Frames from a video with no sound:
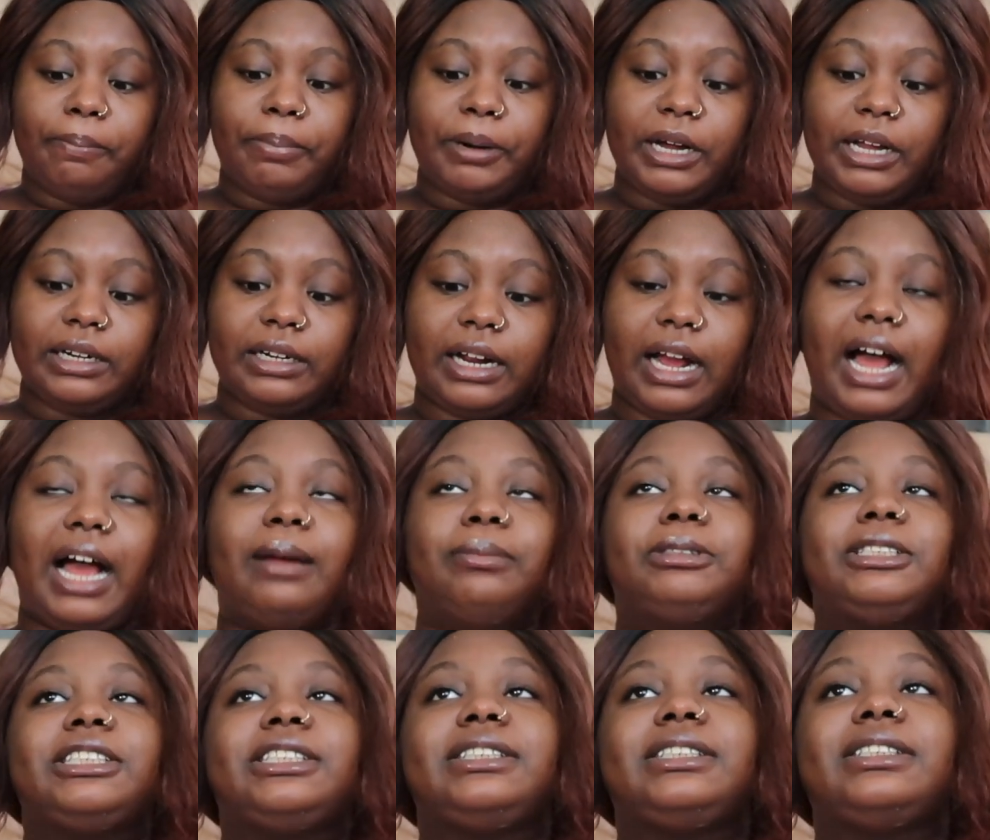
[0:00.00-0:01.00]
But I'm
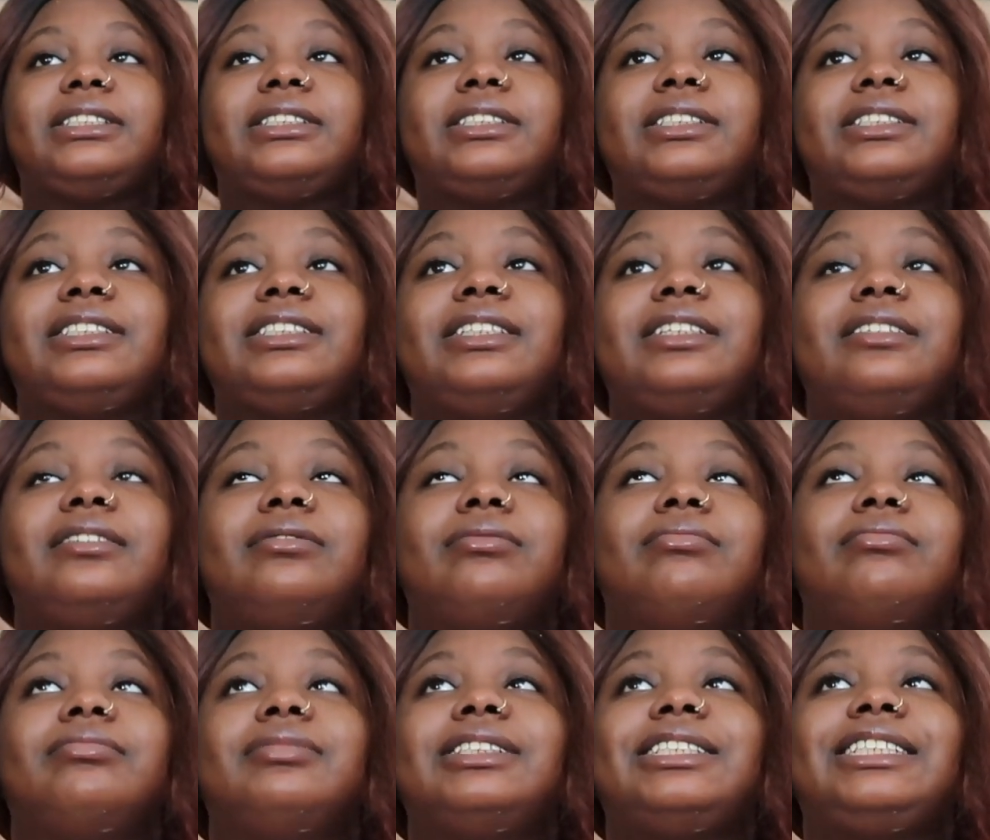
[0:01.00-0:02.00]
just
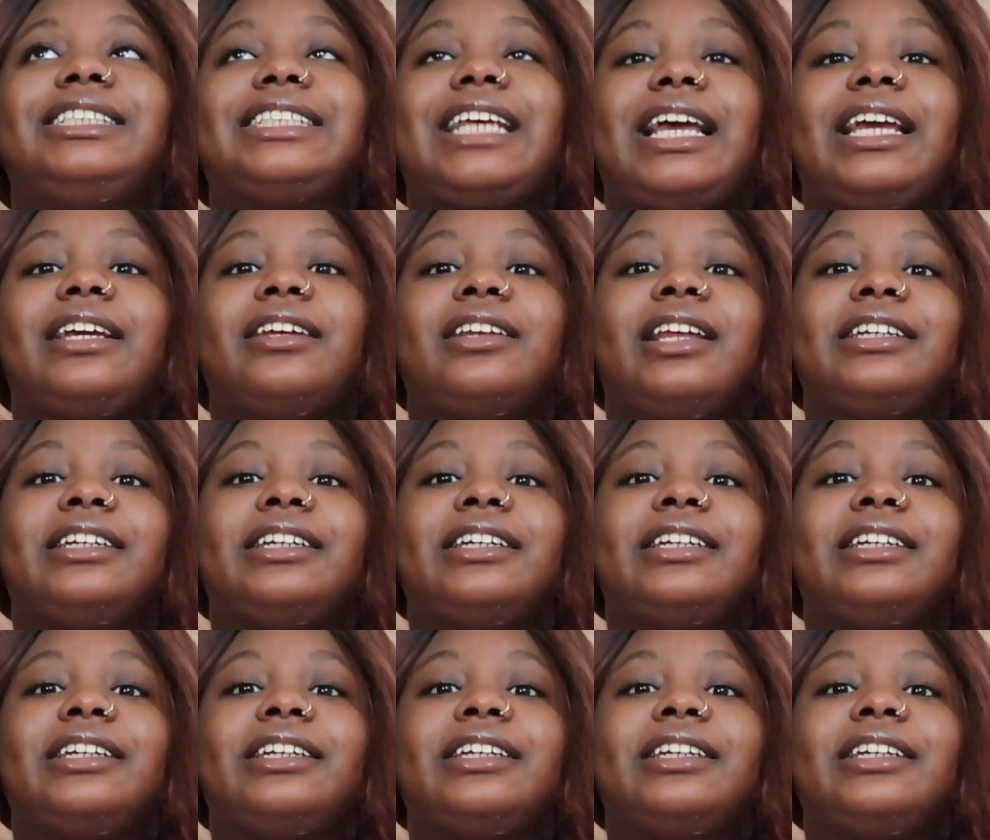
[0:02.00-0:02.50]
saying,